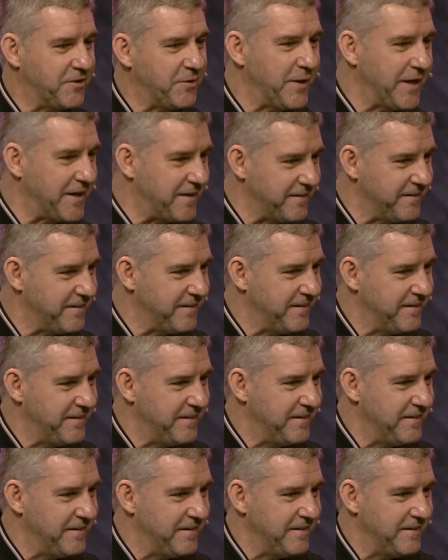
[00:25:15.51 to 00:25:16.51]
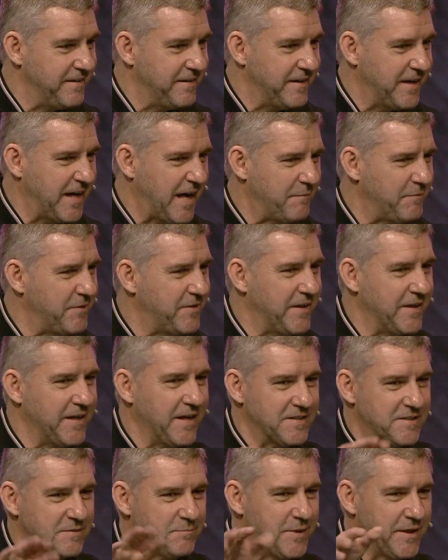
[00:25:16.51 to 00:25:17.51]
quid. How many think
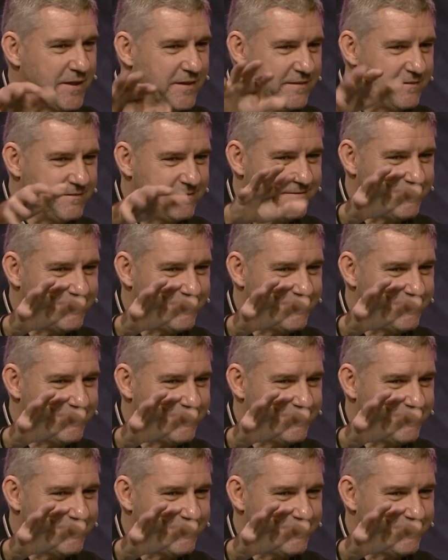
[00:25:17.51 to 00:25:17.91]
that's a bit?